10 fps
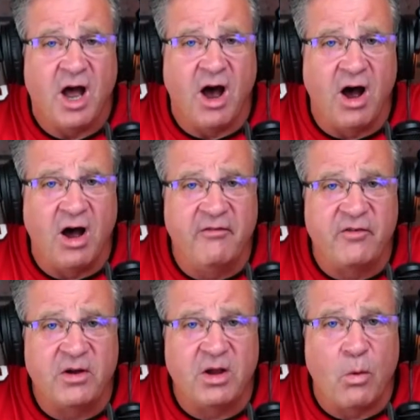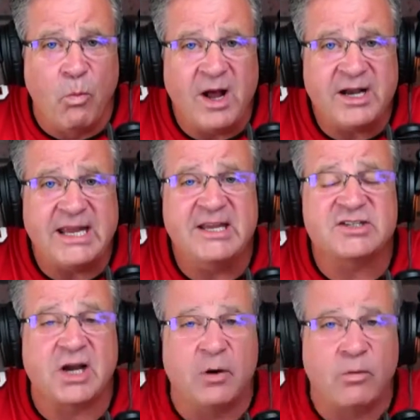of what
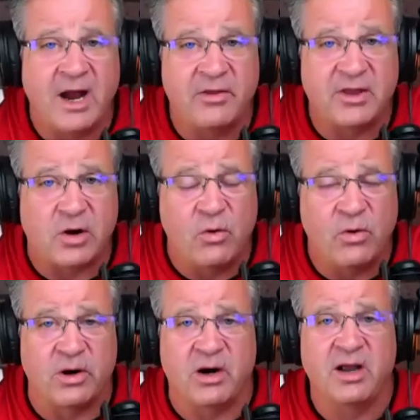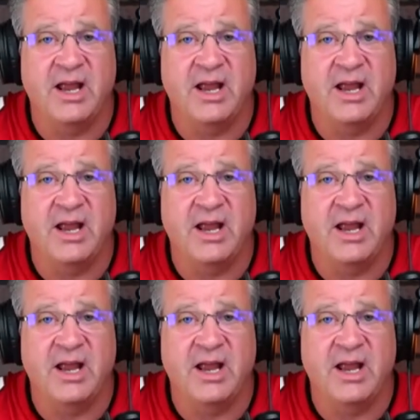is around the corner.